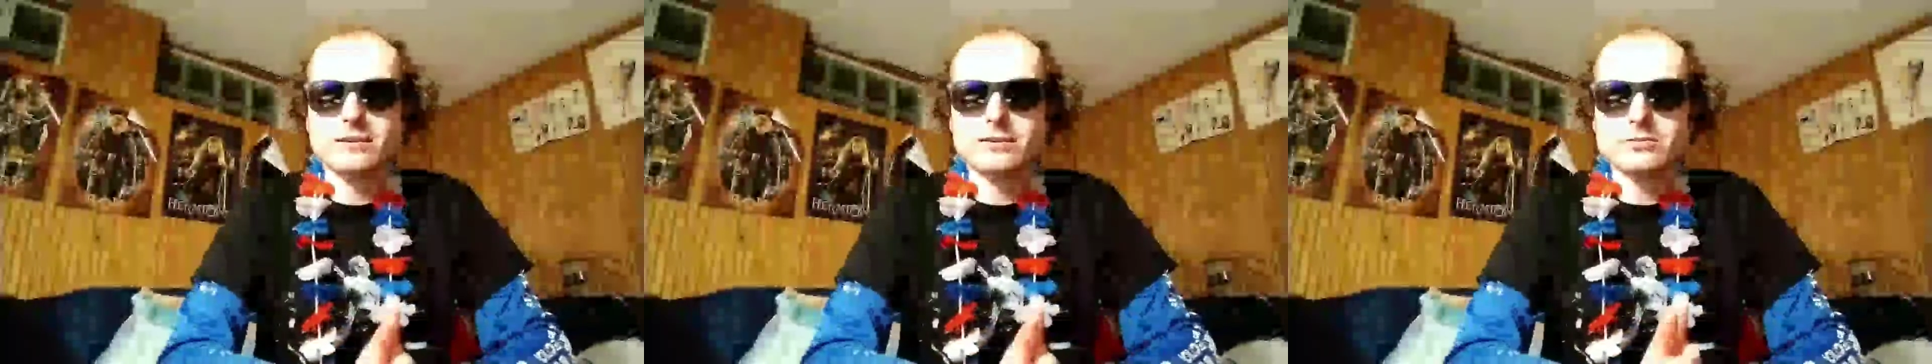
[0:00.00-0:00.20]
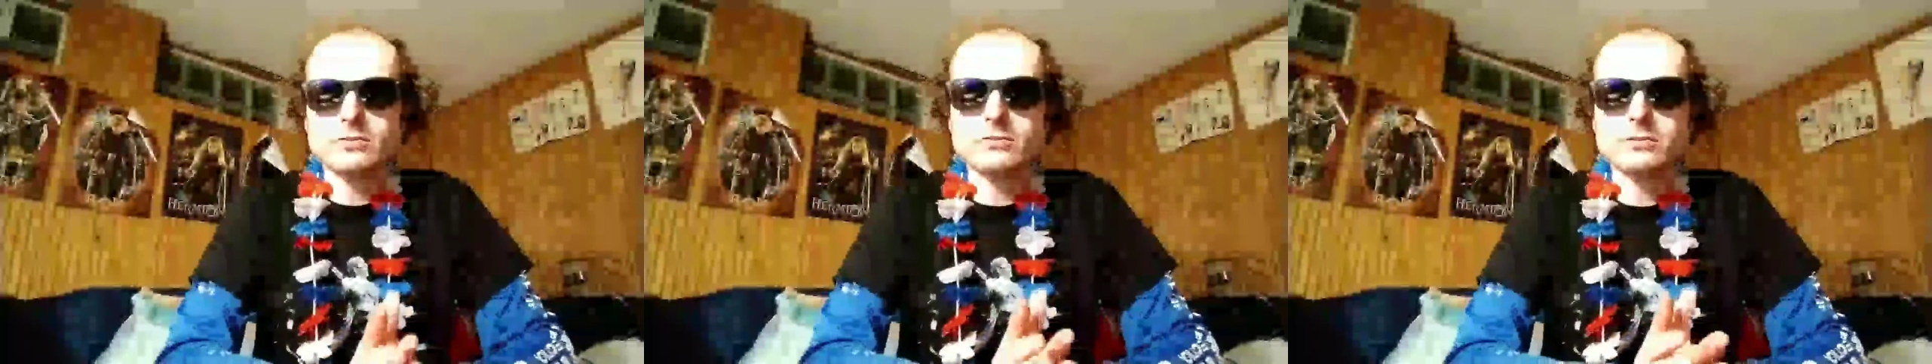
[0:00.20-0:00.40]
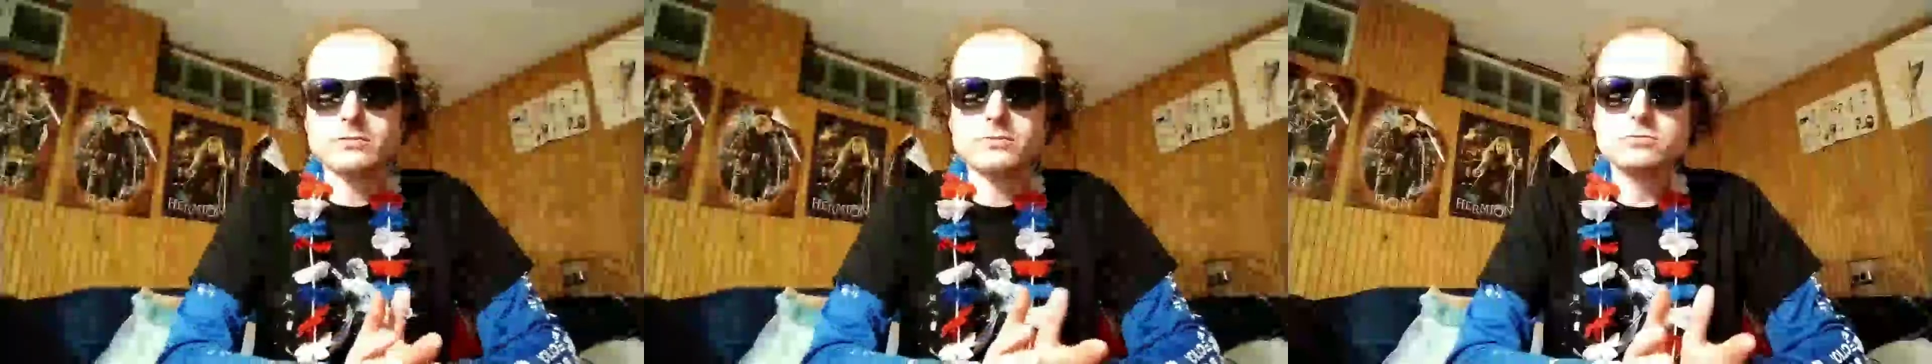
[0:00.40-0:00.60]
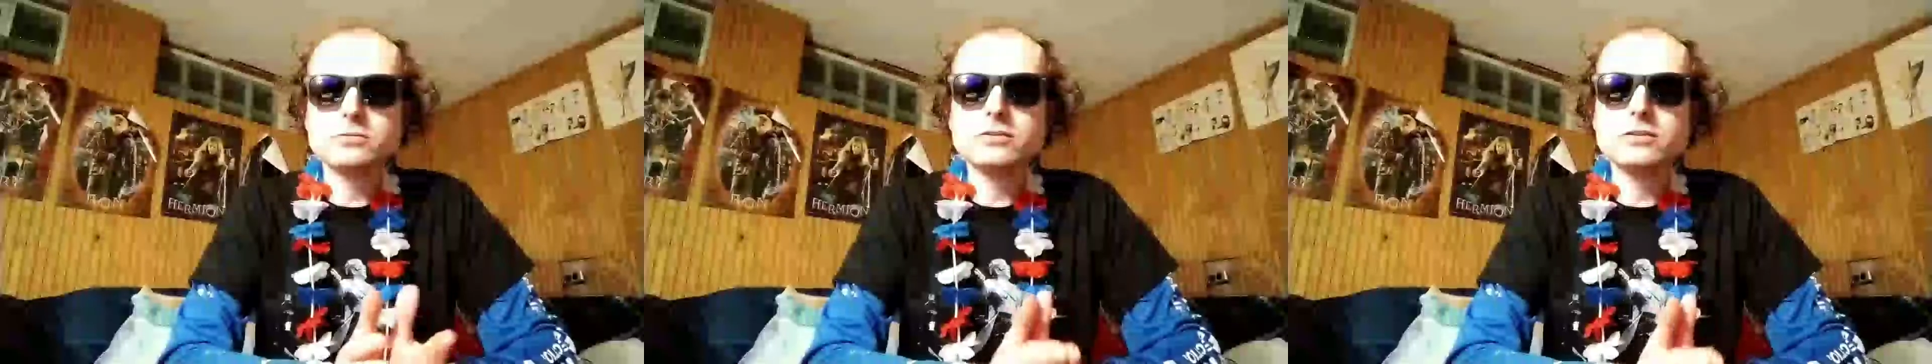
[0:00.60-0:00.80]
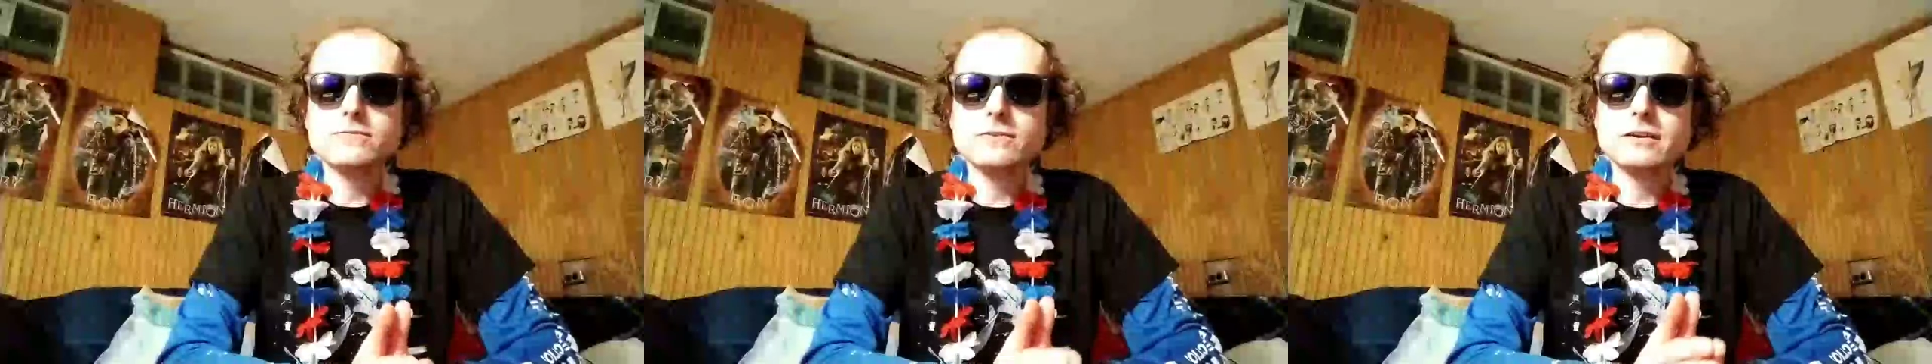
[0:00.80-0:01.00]
So it was
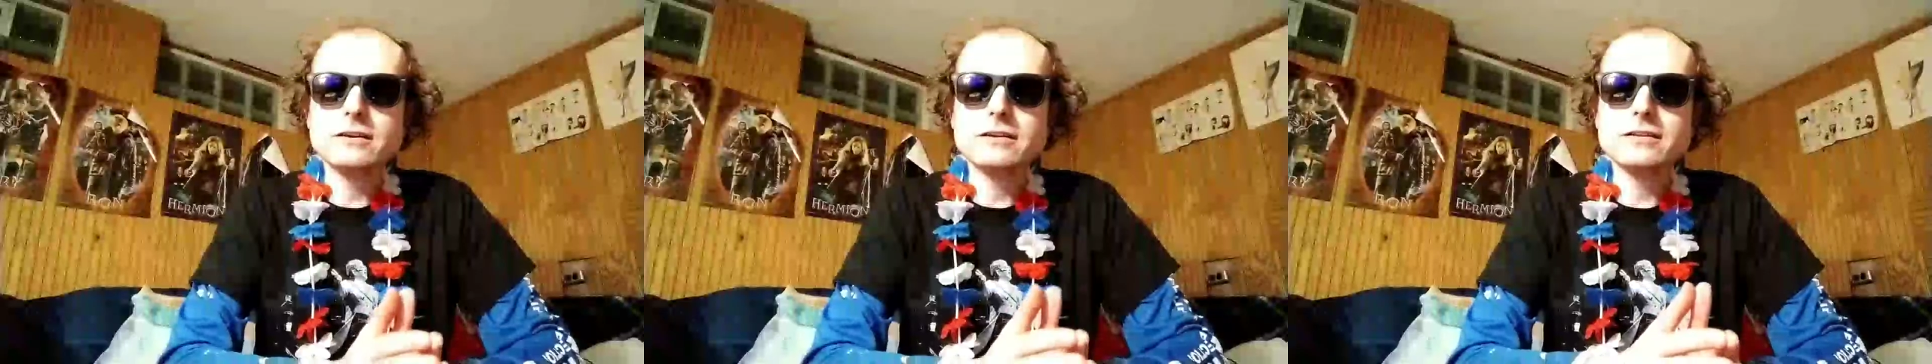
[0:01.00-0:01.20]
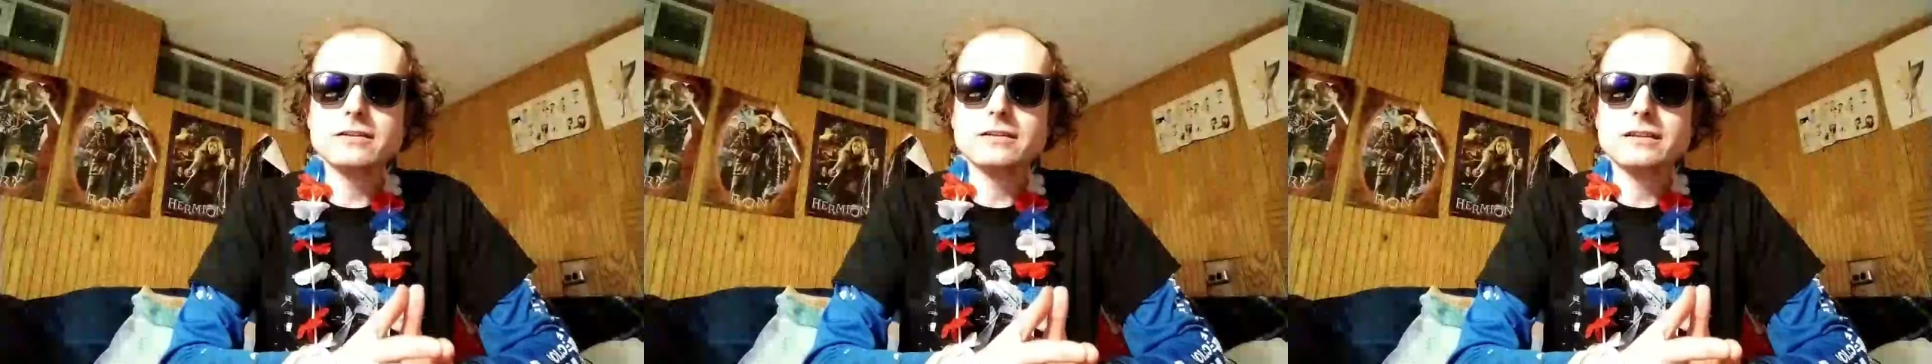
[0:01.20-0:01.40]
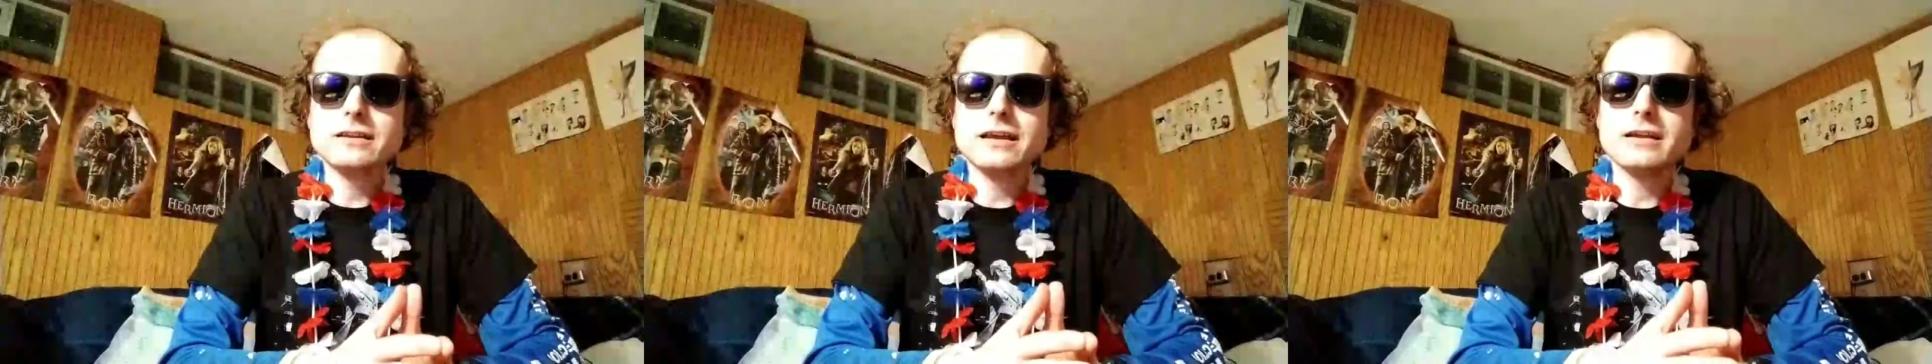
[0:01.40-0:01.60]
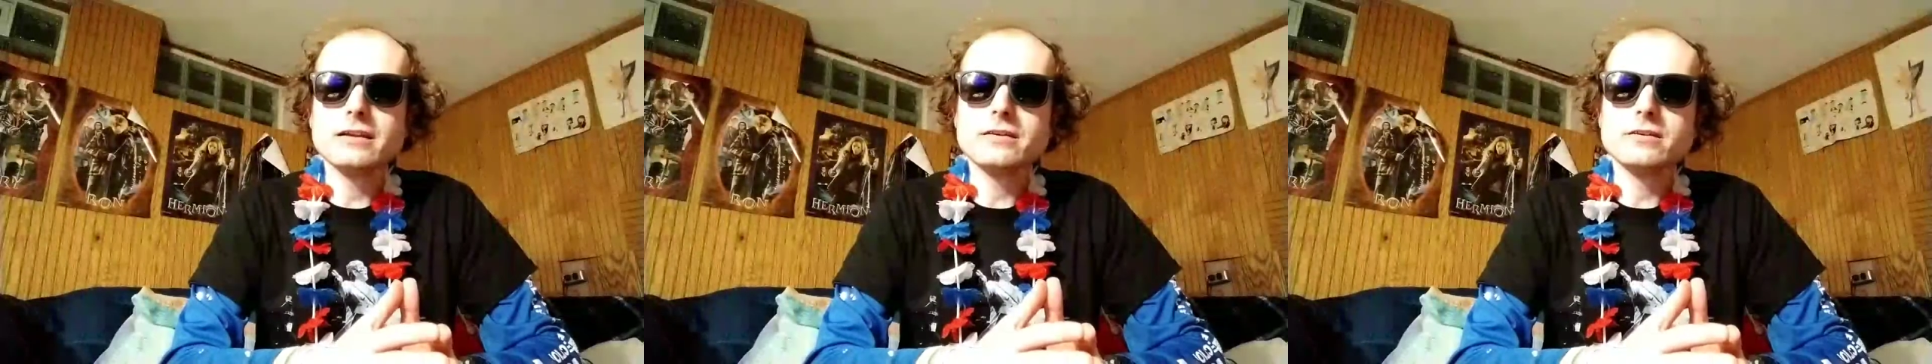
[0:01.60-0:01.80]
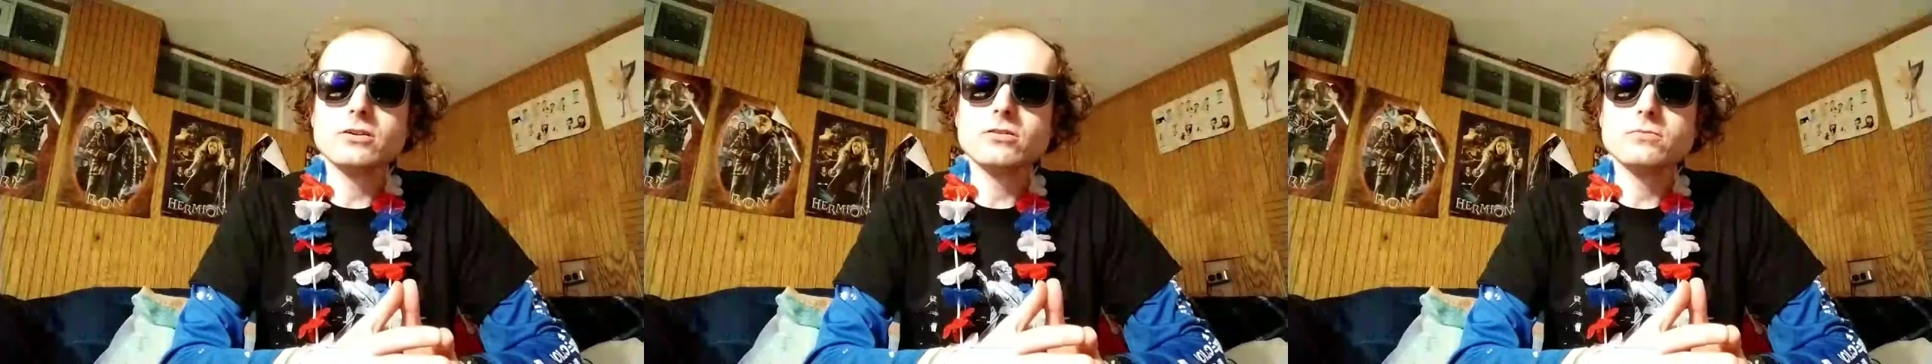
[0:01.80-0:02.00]
really fun, and
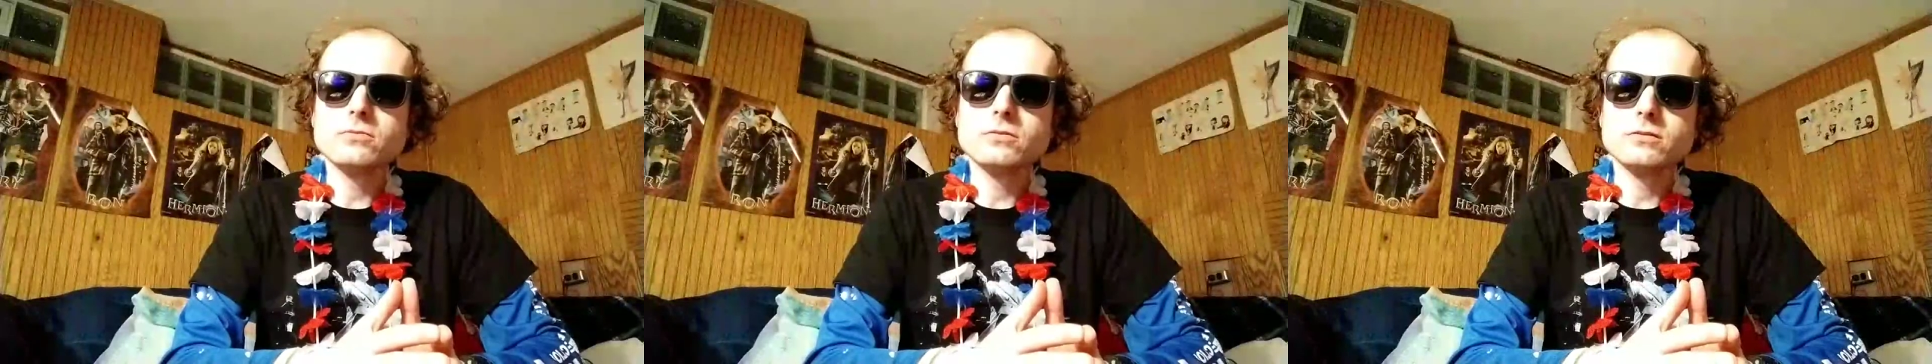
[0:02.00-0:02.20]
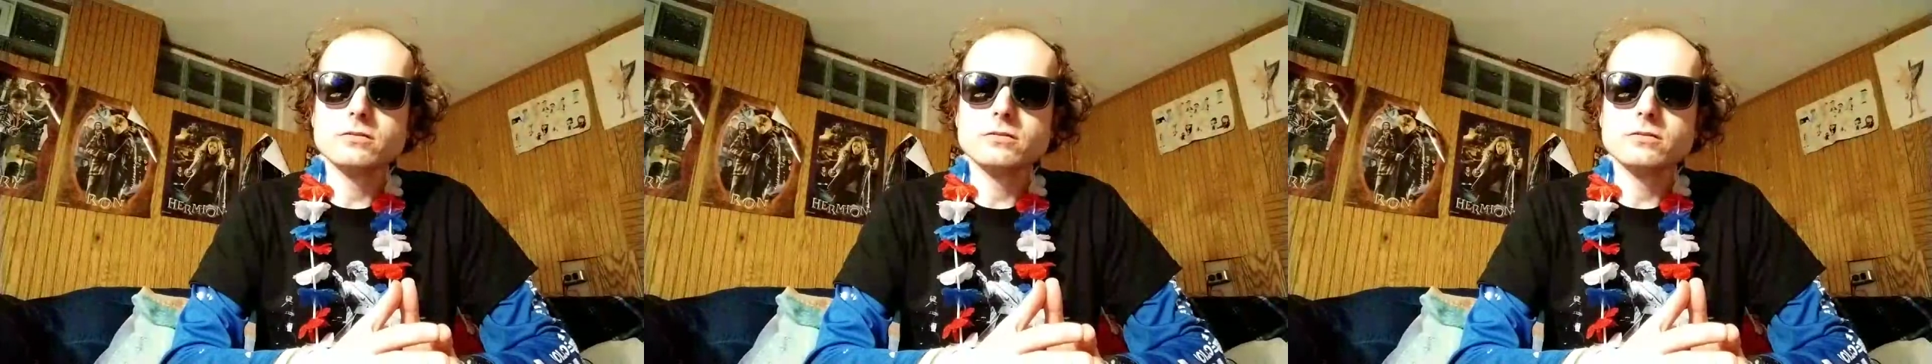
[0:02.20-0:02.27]
I hope